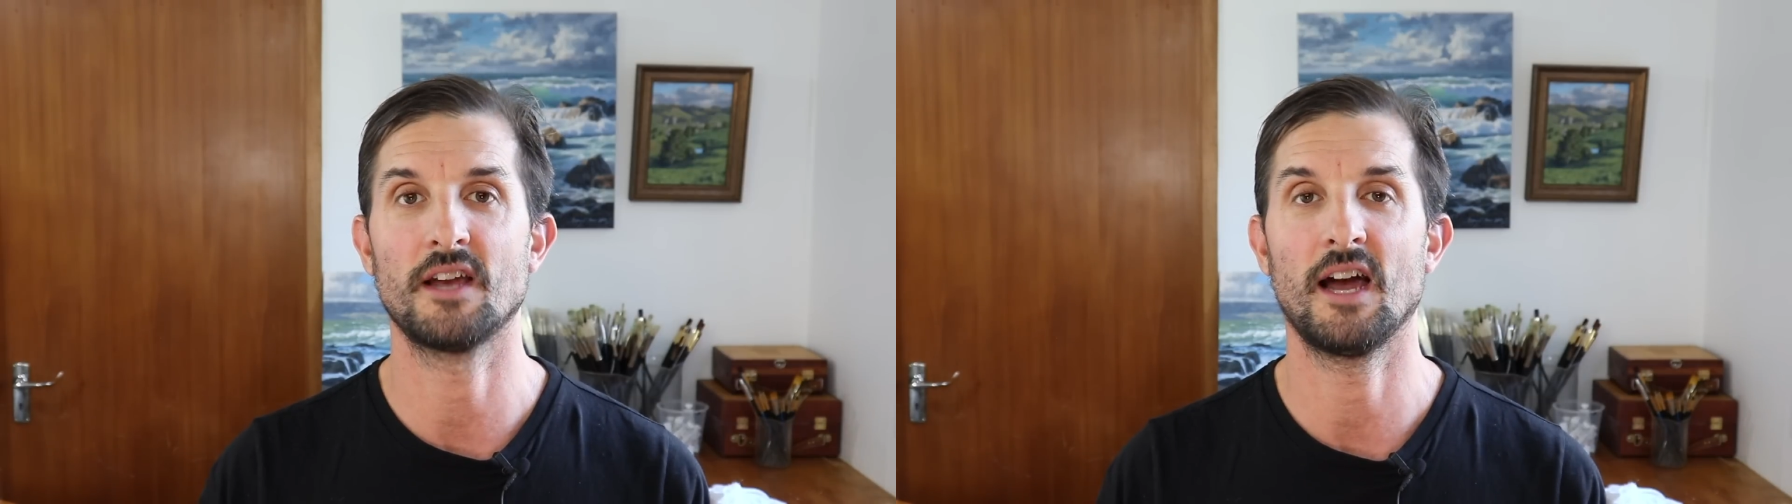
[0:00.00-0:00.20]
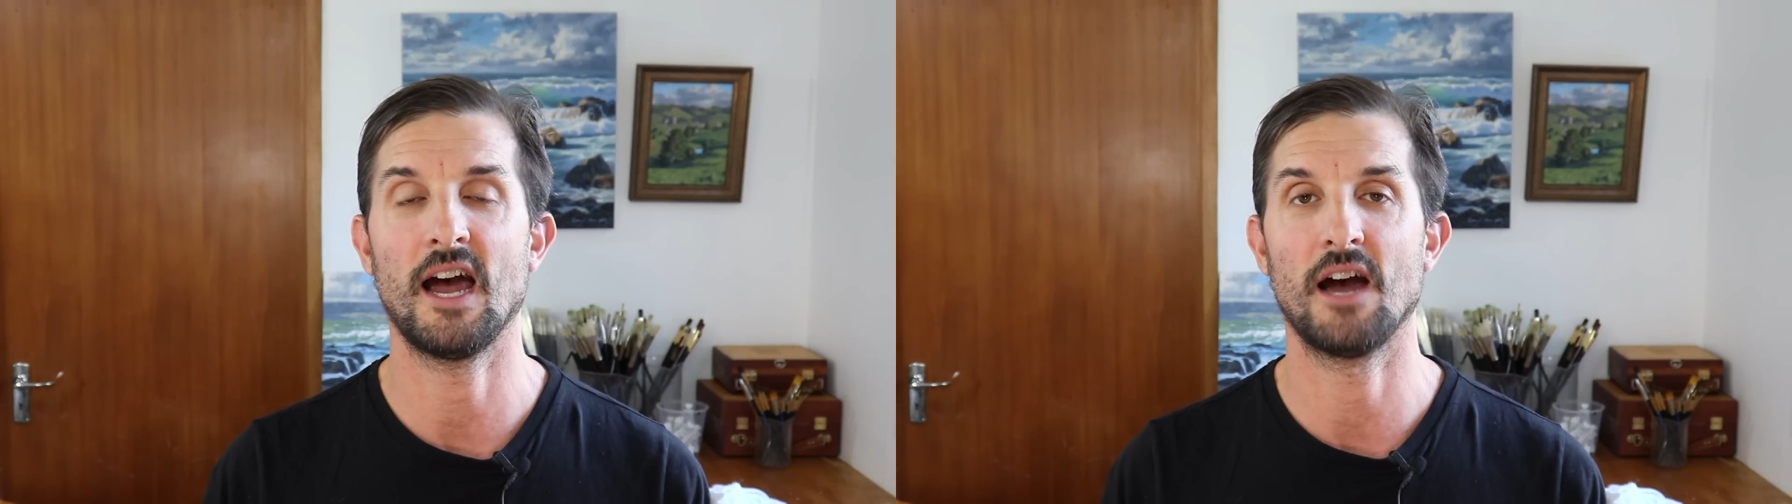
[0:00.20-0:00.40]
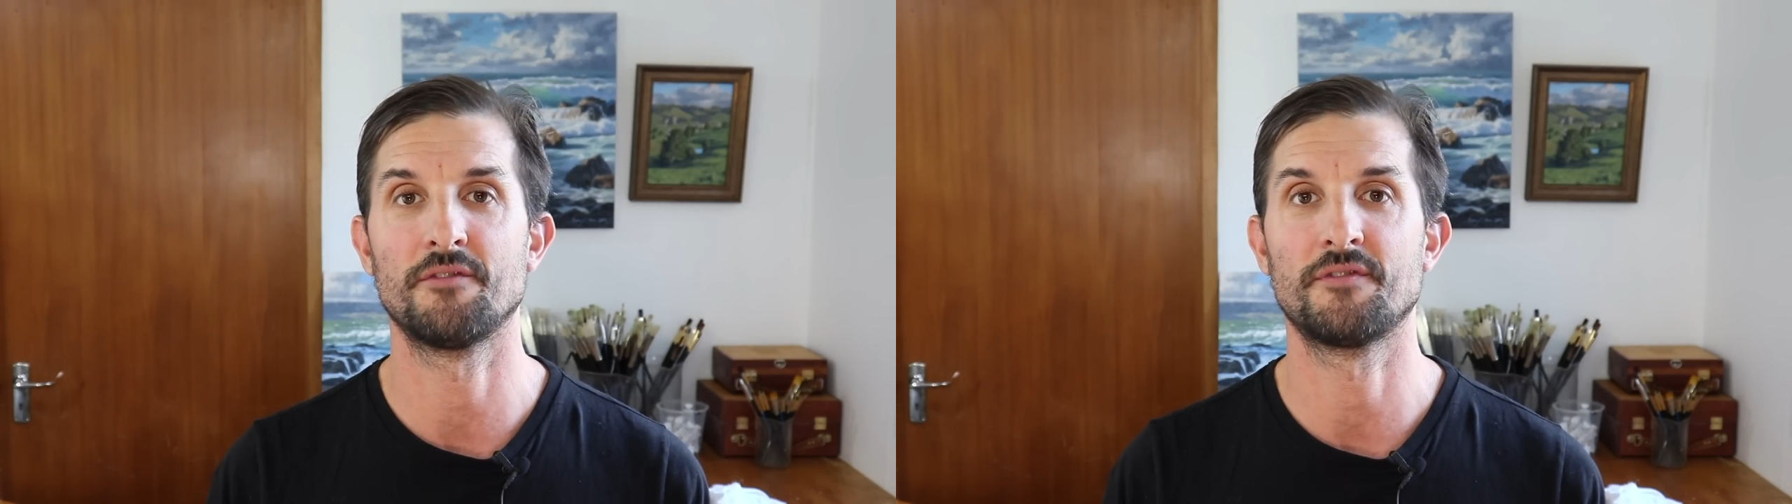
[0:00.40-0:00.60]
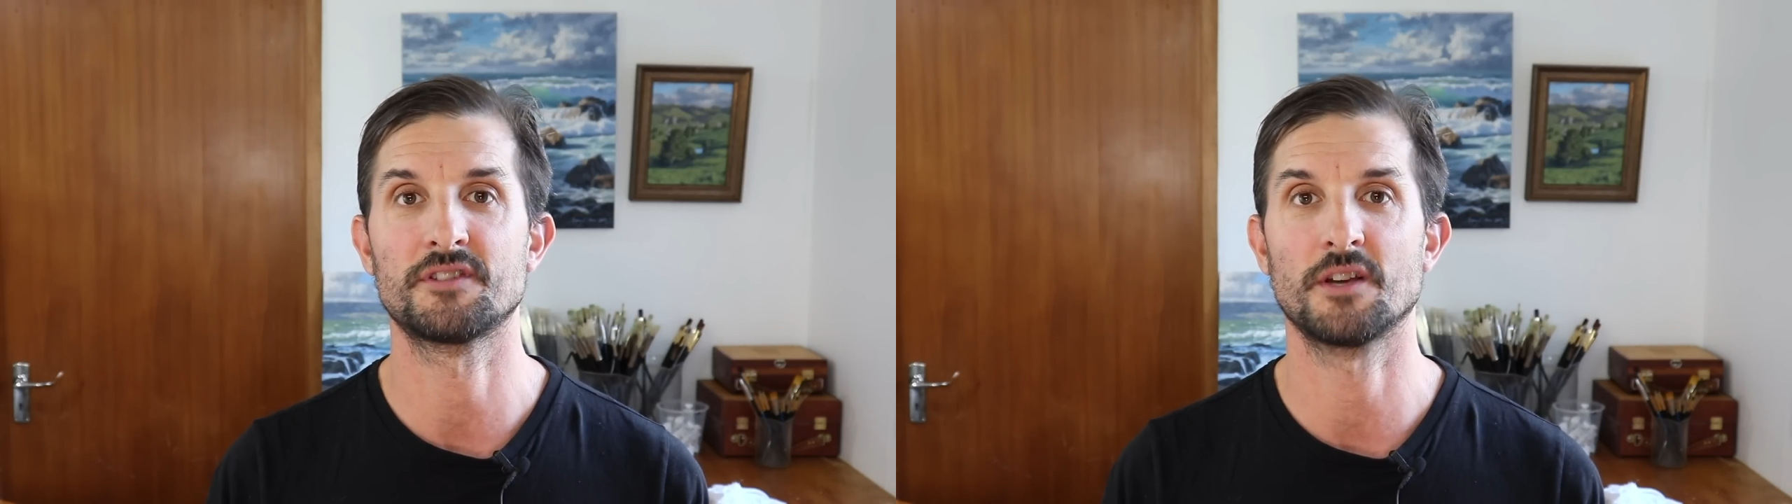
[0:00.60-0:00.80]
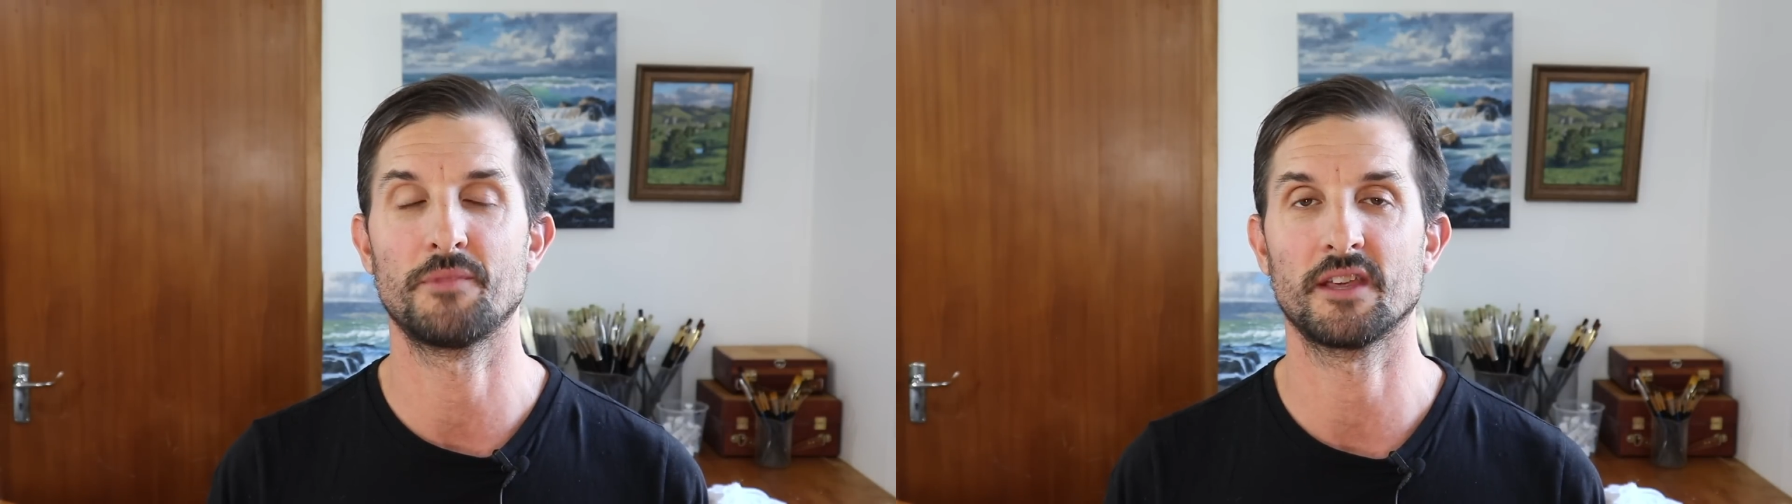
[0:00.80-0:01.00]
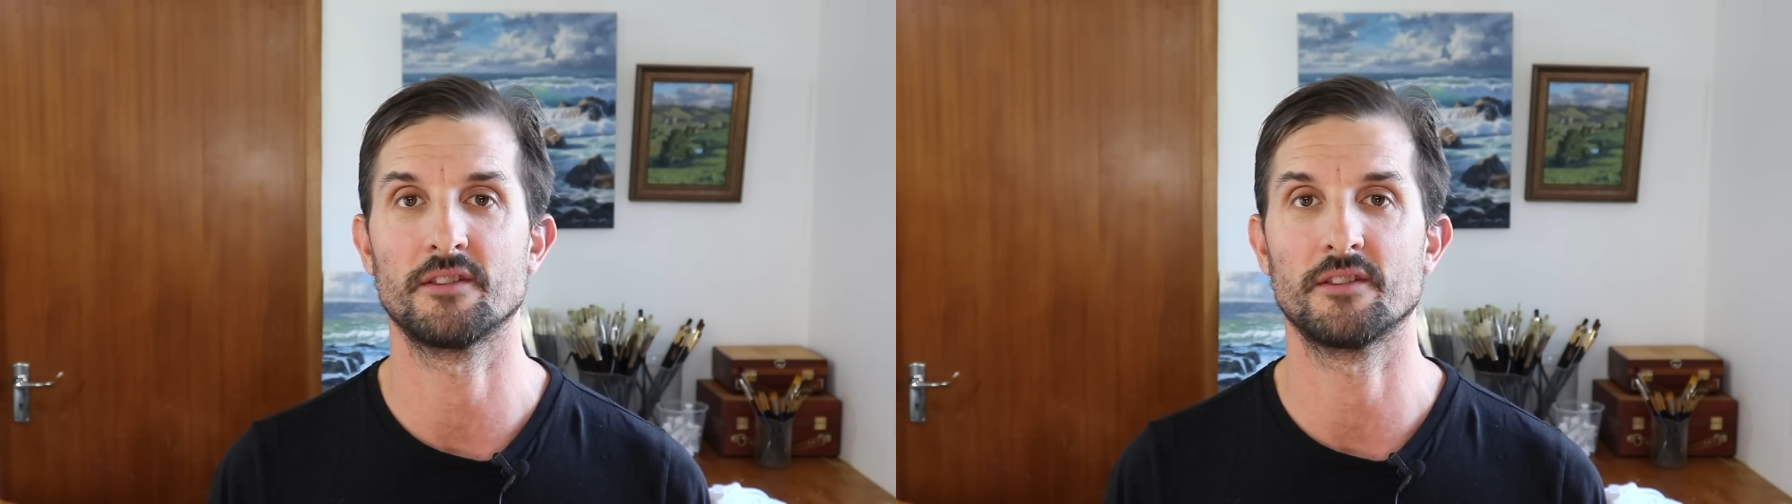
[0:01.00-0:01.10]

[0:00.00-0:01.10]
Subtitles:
to have something